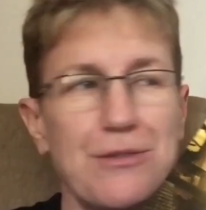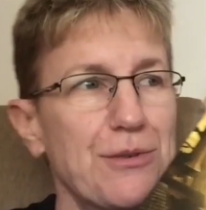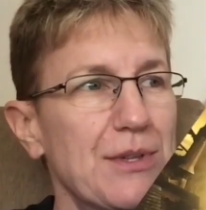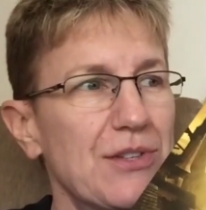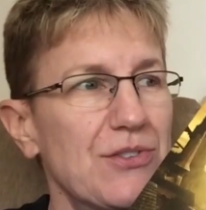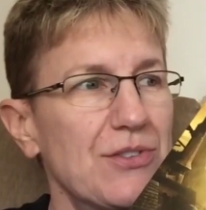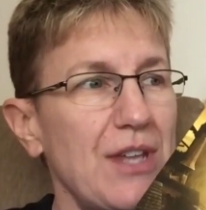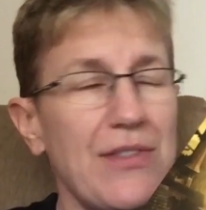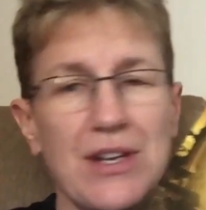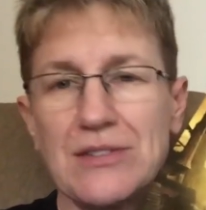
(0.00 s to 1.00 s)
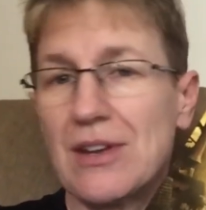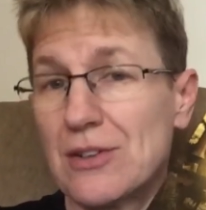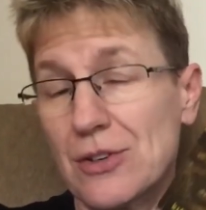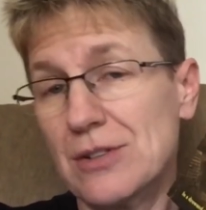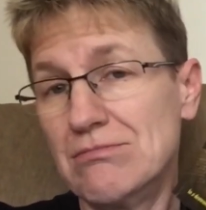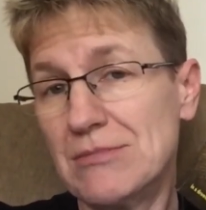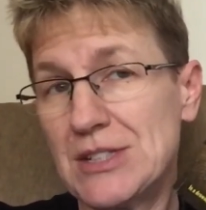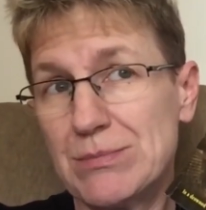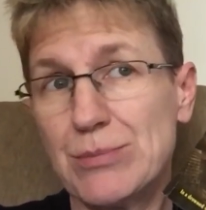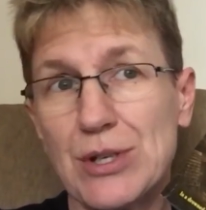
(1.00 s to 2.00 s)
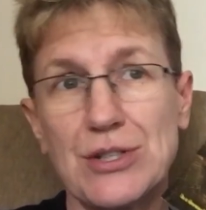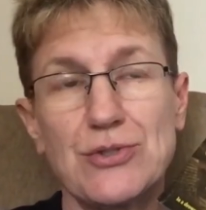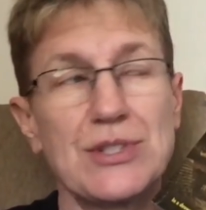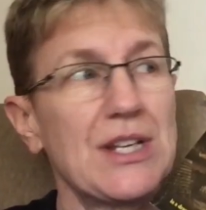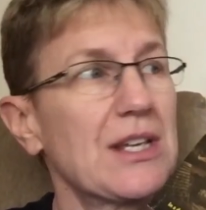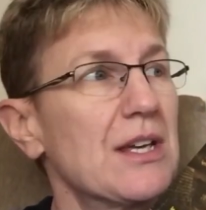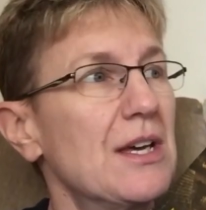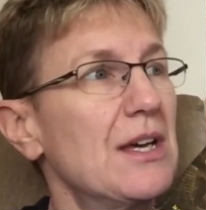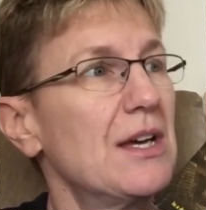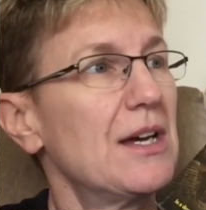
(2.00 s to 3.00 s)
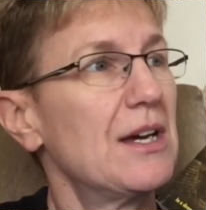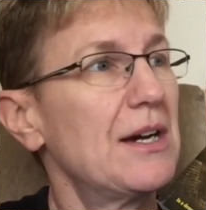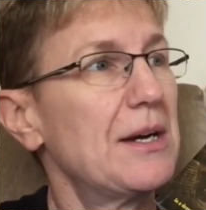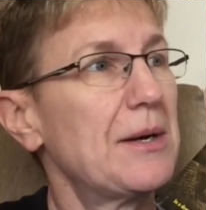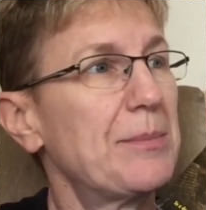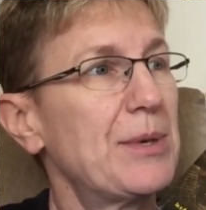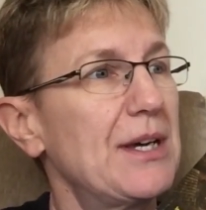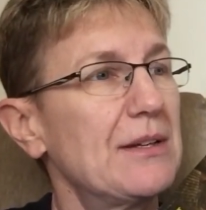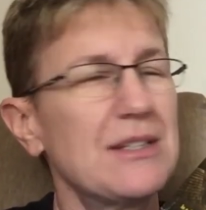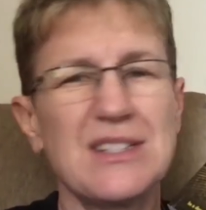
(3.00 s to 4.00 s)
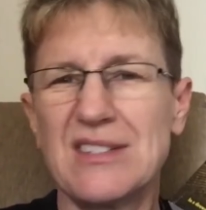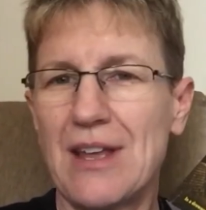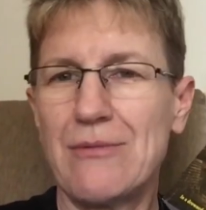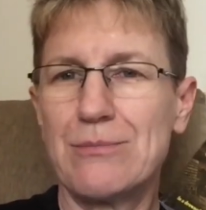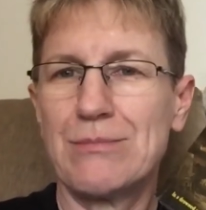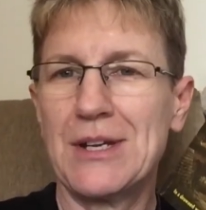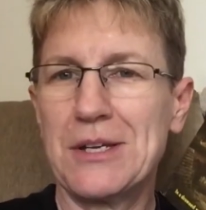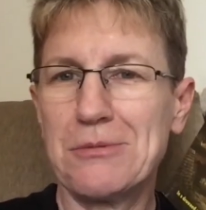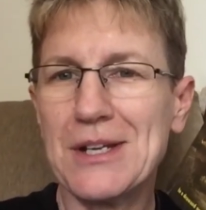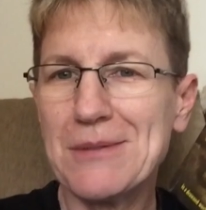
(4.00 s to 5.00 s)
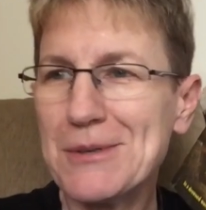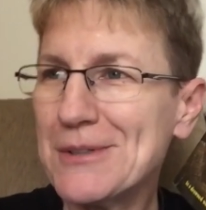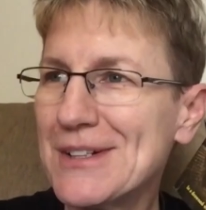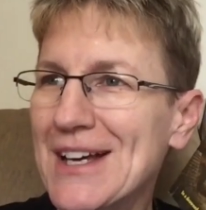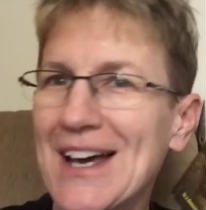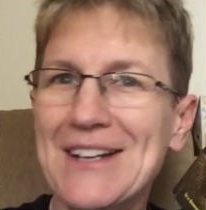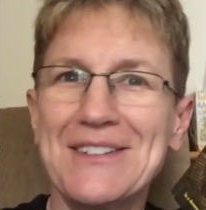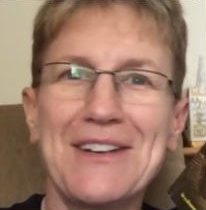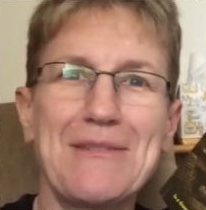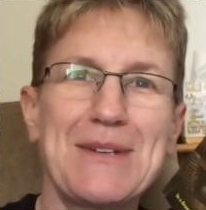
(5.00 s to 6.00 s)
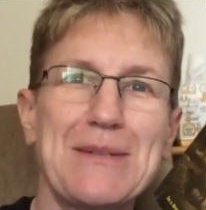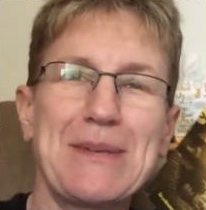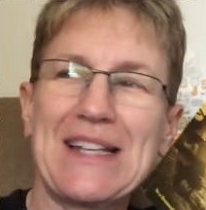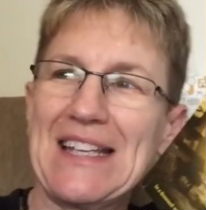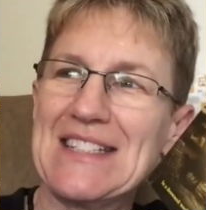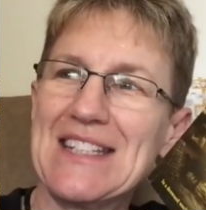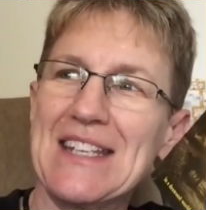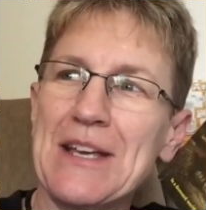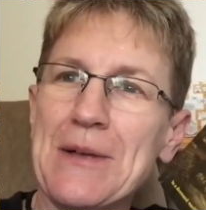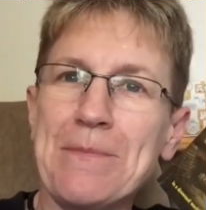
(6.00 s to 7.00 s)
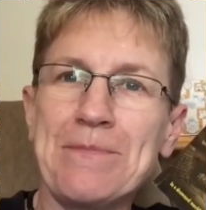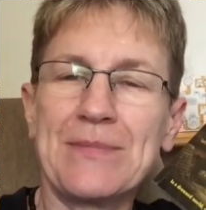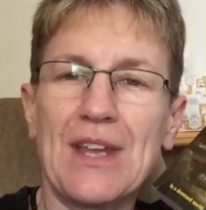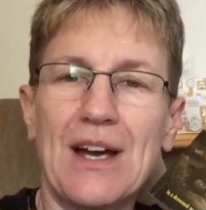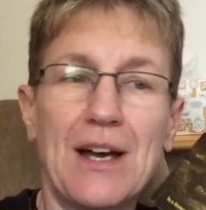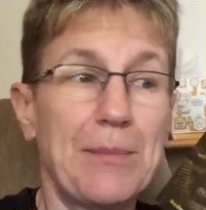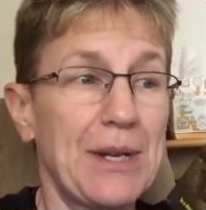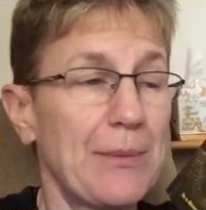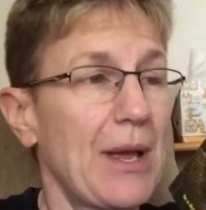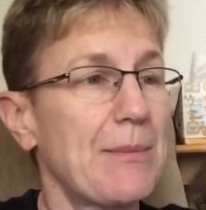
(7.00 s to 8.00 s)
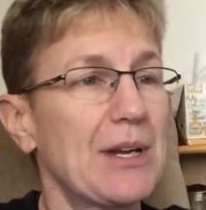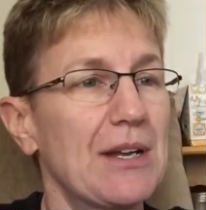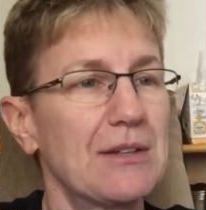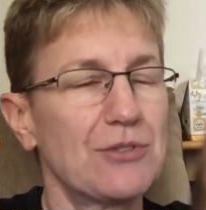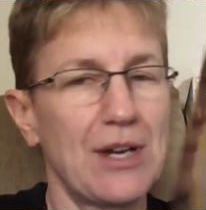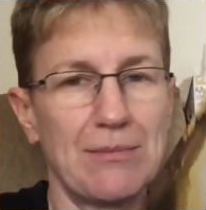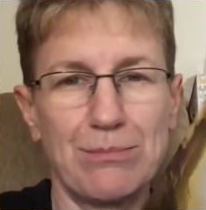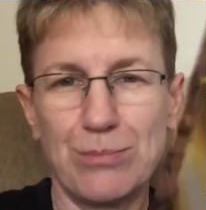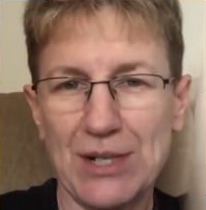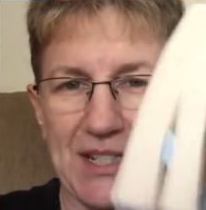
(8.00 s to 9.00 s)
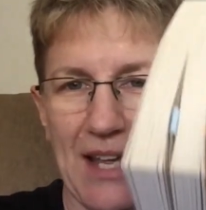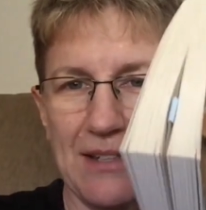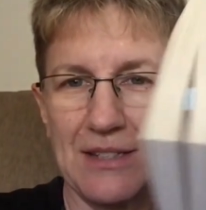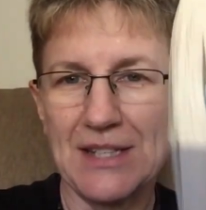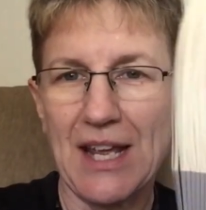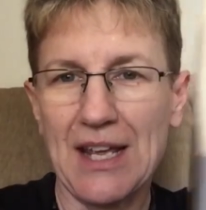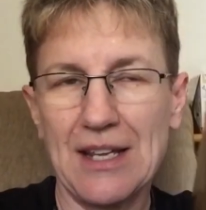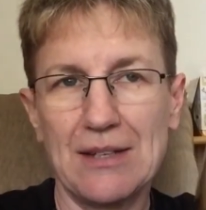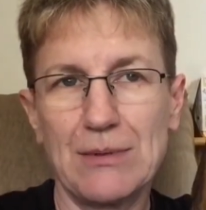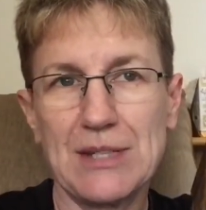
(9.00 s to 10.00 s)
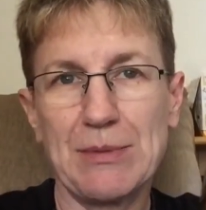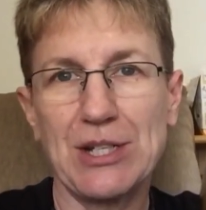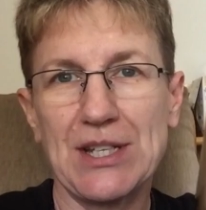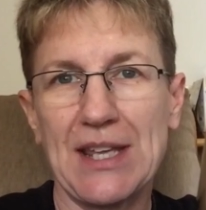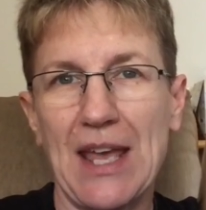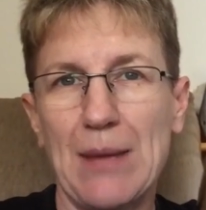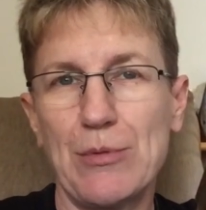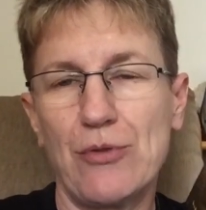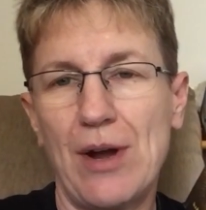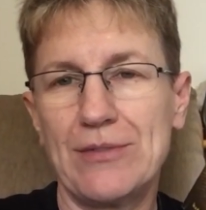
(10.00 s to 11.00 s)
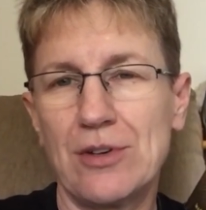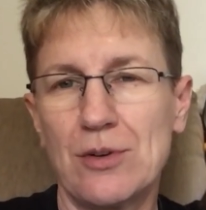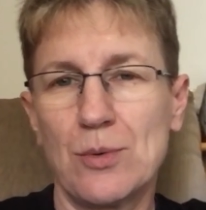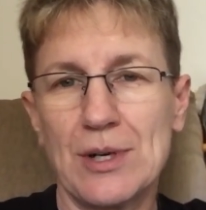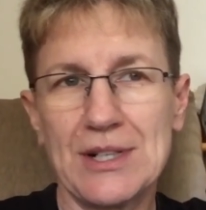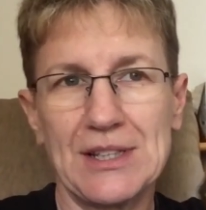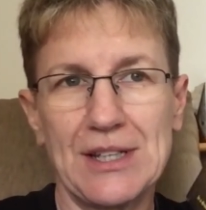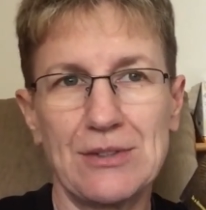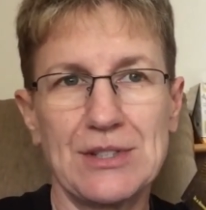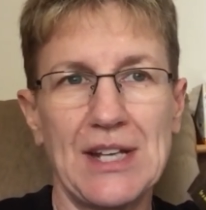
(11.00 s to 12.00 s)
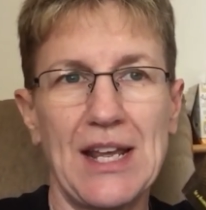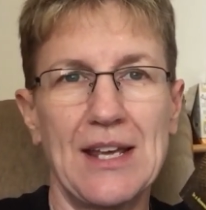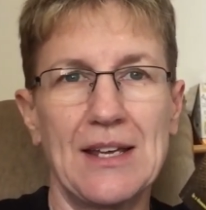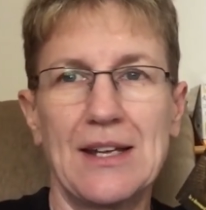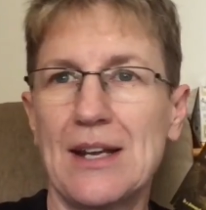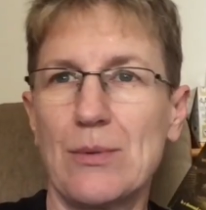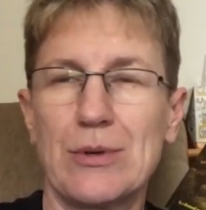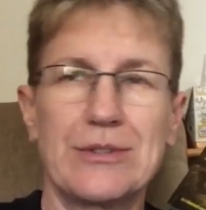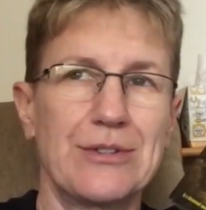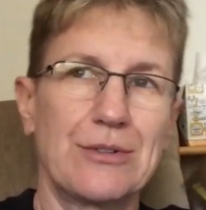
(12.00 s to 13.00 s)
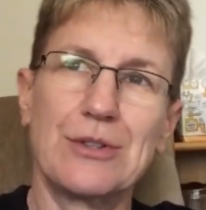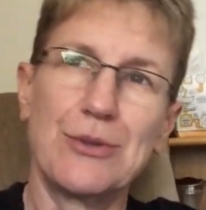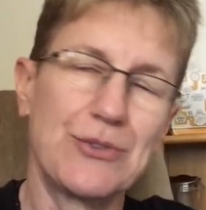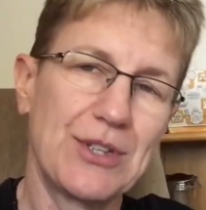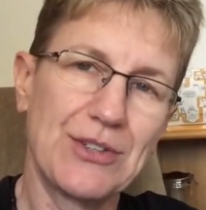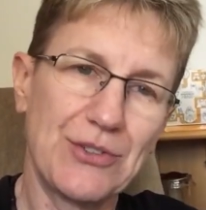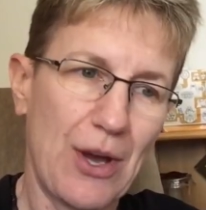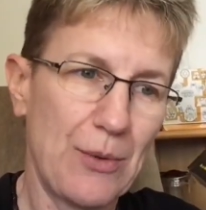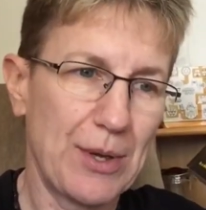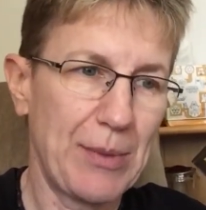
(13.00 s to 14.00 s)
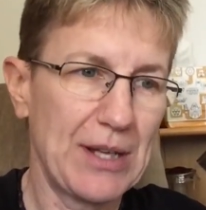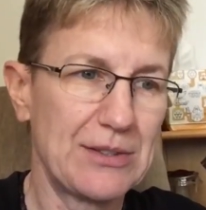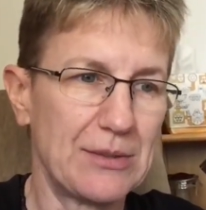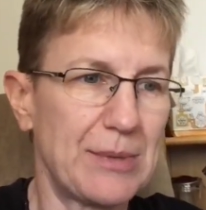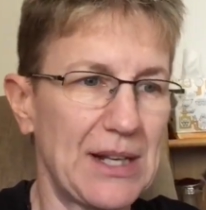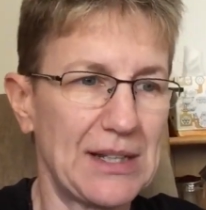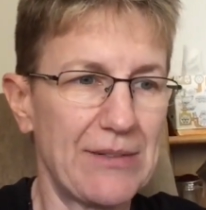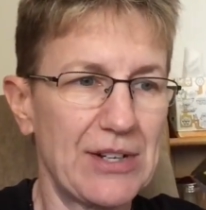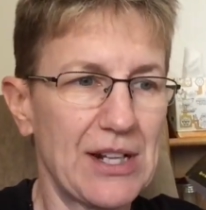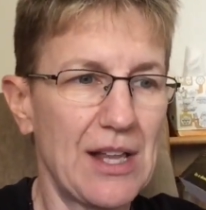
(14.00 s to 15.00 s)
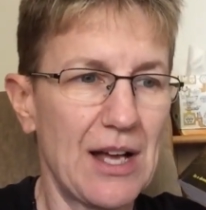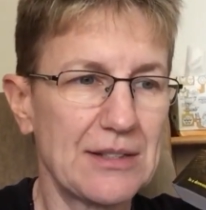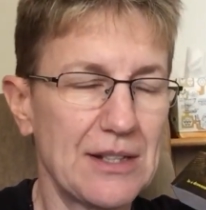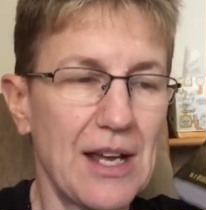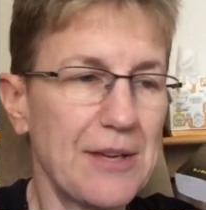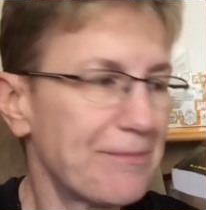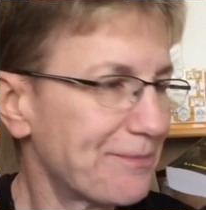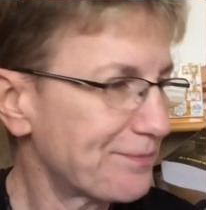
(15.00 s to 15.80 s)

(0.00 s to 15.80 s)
through this. Not that it's not good. It's pretty interesting. But I just haven't been in a reading mood. I don't know. I've been a bit lazy. But anyway, I'm going to try and press on today and read as much as I can before I have to go to work later today. And I work till closing, so I won't get back till about 11 o'clock tonight.